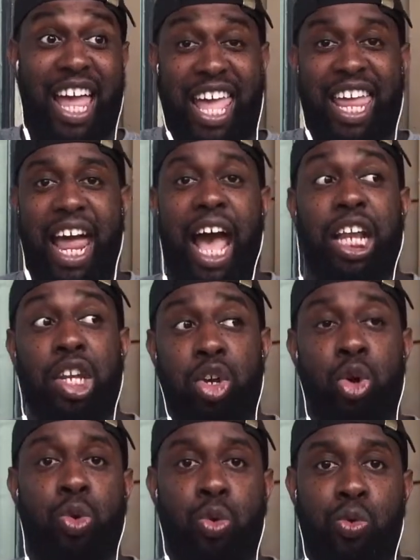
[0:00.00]
And I
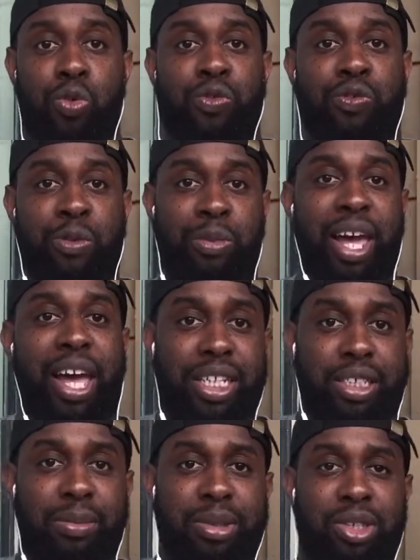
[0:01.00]
knew from
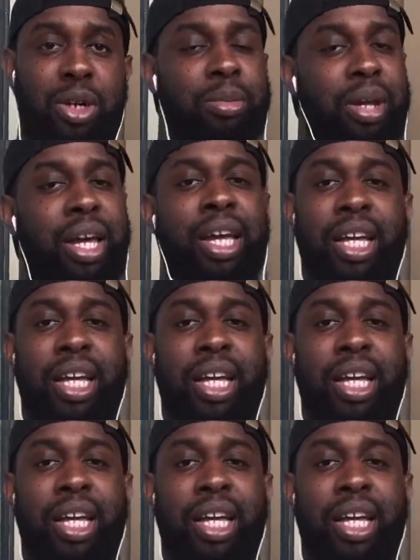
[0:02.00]
last episode, I'm like,